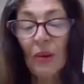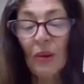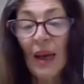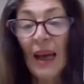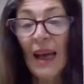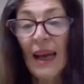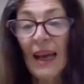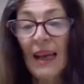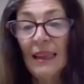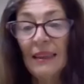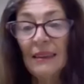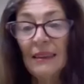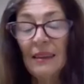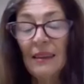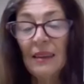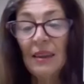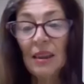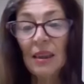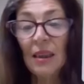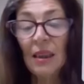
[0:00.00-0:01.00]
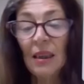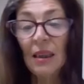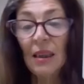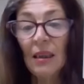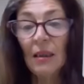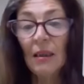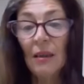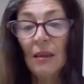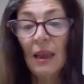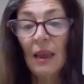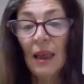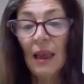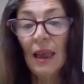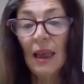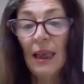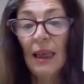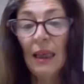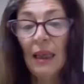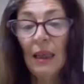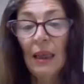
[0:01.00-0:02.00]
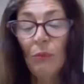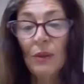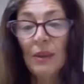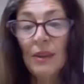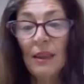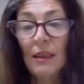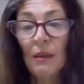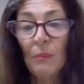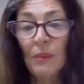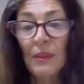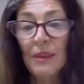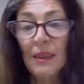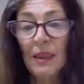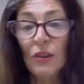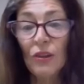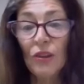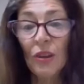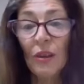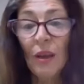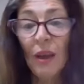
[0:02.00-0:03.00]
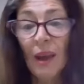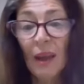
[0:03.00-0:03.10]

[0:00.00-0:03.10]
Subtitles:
and he was in a position